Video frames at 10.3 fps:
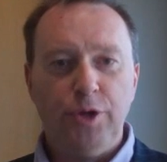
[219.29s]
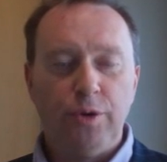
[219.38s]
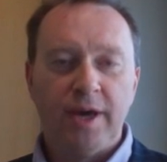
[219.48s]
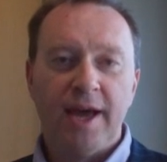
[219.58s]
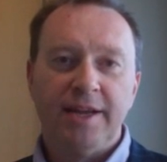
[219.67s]

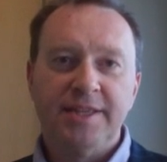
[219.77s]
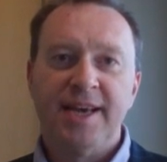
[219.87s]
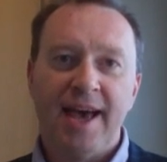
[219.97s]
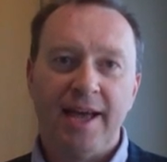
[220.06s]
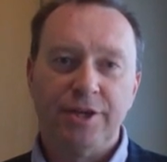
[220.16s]
you can
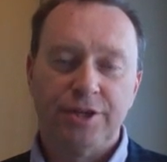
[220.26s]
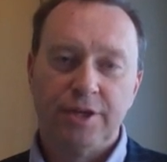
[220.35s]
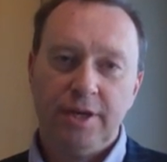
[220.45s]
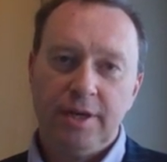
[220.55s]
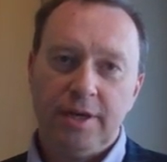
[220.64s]

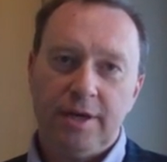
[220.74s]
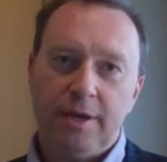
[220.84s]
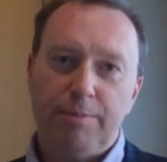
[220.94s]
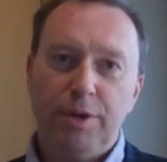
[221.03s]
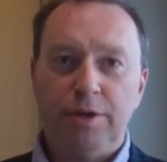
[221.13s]
attach
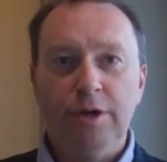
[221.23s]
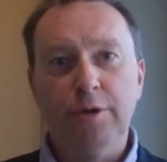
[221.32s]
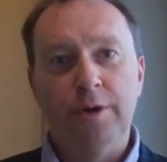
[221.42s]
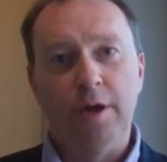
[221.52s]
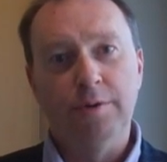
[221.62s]
blood
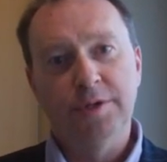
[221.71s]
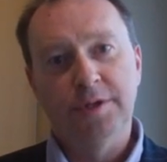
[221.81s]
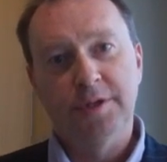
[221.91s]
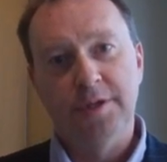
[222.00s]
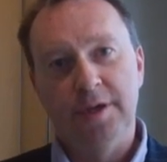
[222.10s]

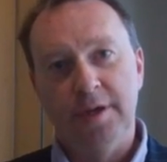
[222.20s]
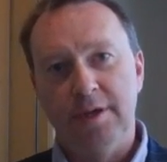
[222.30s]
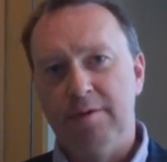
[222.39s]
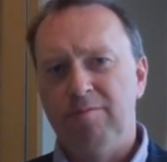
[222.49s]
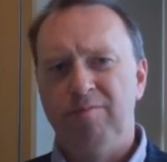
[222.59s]
glucose
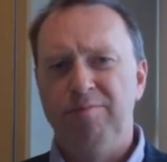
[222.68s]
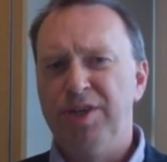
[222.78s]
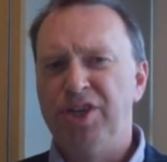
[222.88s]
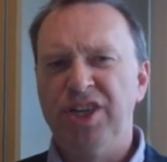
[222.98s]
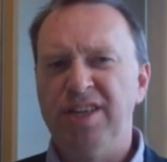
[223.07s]

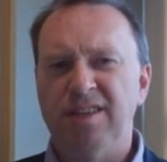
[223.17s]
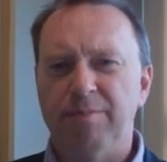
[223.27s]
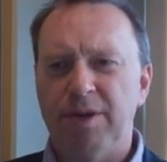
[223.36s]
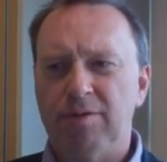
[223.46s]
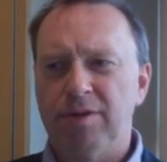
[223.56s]
machines.
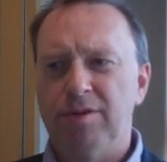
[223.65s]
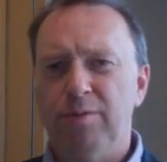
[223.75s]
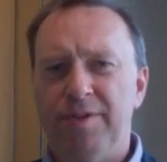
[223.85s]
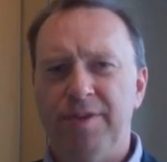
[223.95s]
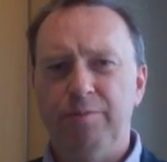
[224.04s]
I'm not quite
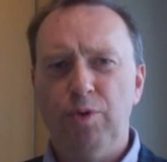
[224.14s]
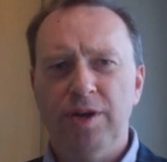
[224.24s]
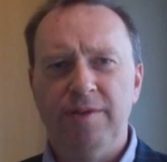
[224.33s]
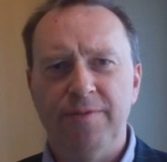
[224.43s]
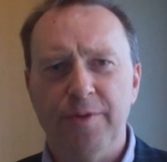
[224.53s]
sure what the
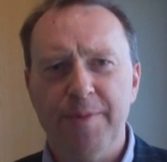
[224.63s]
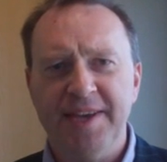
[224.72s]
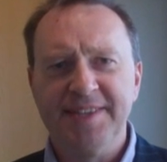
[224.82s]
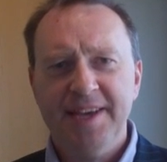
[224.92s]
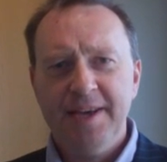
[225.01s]
word for them
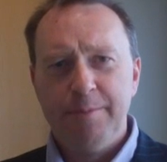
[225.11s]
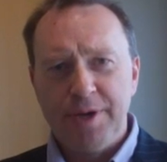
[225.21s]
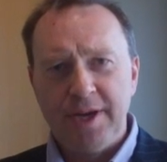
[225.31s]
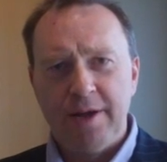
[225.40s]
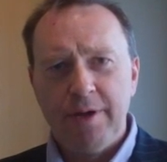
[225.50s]
is,
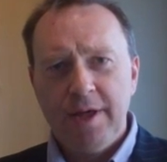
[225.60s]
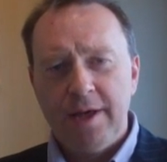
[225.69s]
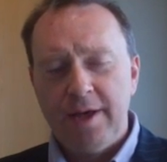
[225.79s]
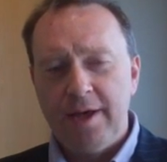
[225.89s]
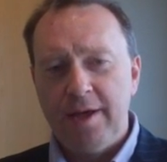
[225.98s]
but you know,
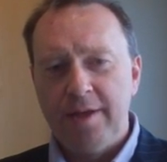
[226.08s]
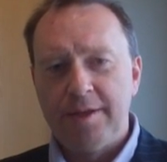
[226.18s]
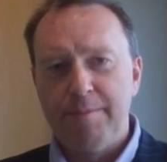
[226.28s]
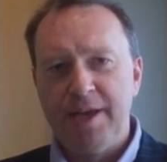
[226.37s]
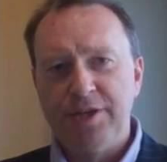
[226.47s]

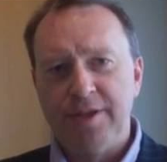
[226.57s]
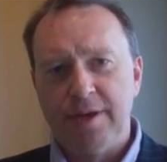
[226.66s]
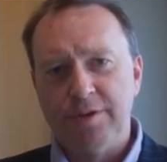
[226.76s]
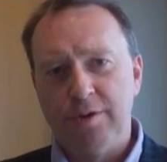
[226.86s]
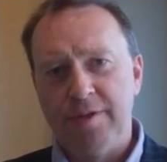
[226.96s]
to measure
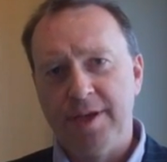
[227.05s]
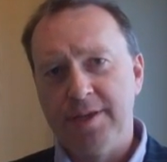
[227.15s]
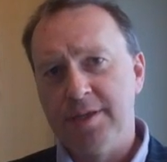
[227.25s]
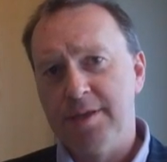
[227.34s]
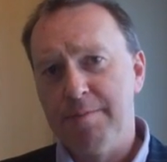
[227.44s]
those sort of
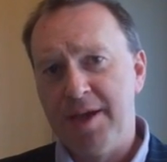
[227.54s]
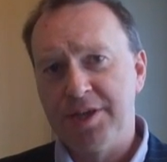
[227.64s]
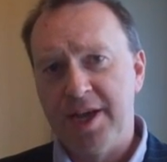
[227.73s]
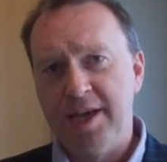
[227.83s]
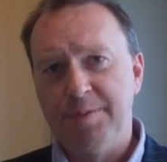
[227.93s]
things and to
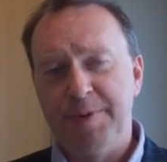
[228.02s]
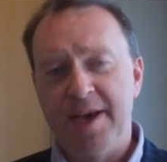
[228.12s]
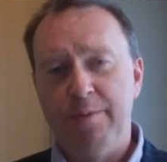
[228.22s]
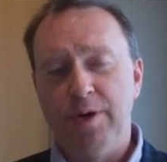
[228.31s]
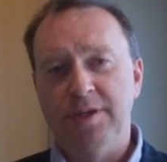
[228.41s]
measure
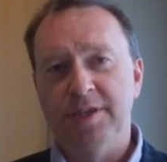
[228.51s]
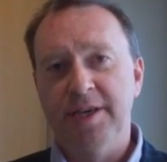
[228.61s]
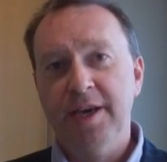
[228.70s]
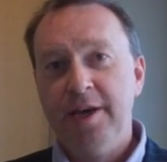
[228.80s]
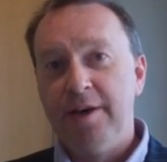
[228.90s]

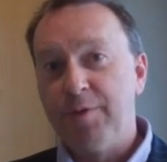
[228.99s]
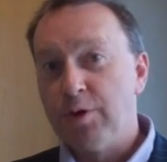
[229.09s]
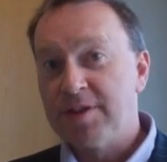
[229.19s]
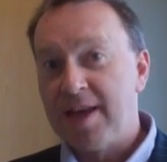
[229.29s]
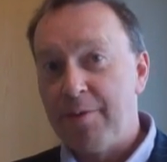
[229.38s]
HbA1c. Of
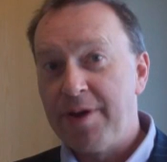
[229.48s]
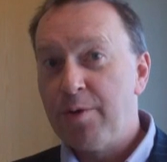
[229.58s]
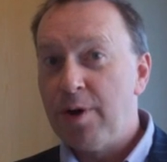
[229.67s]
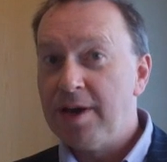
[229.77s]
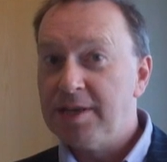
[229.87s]
course, that
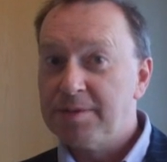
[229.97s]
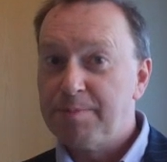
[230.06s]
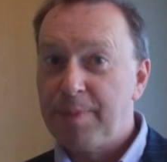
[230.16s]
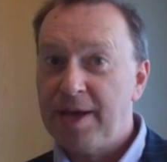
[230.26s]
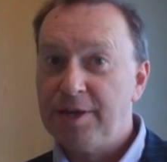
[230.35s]
requires
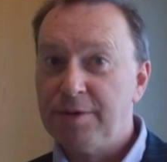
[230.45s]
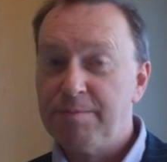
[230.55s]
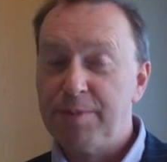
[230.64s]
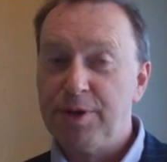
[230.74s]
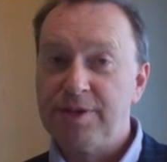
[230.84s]

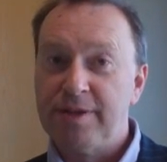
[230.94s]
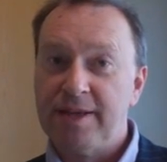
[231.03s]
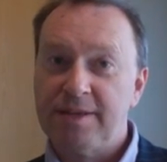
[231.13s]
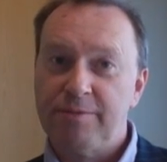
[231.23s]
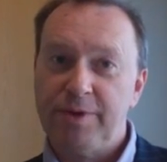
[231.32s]
patient blood, so
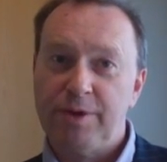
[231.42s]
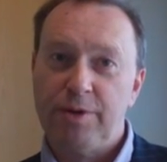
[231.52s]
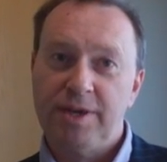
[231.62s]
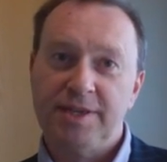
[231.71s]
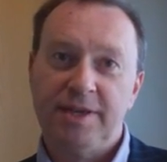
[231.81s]
that
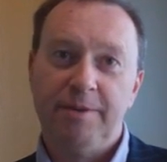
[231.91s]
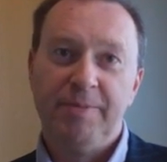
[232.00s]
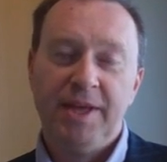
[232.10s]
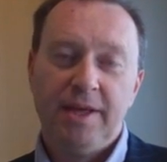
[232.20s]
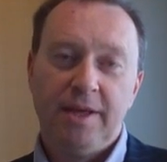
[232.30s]
requires a